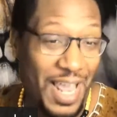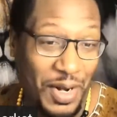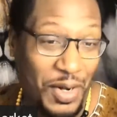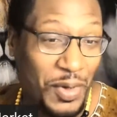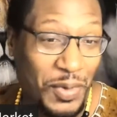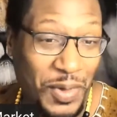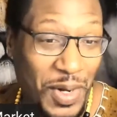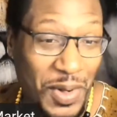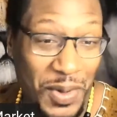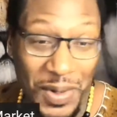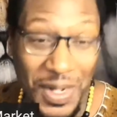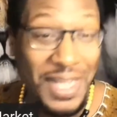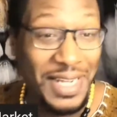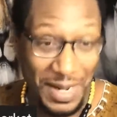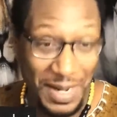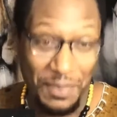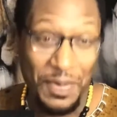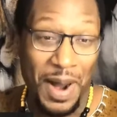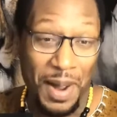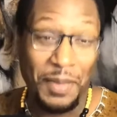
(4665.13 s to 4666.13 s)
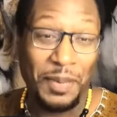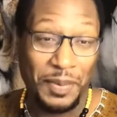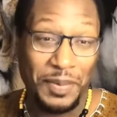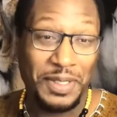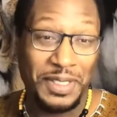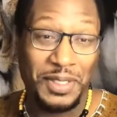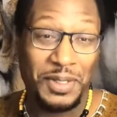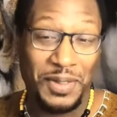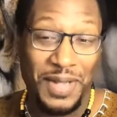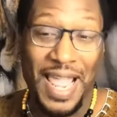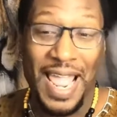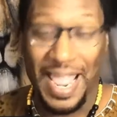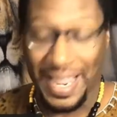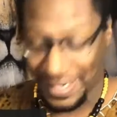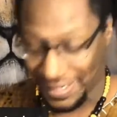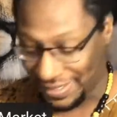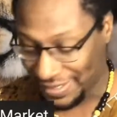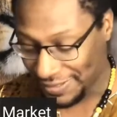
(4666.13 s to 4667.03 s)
I don't know. They probably do that.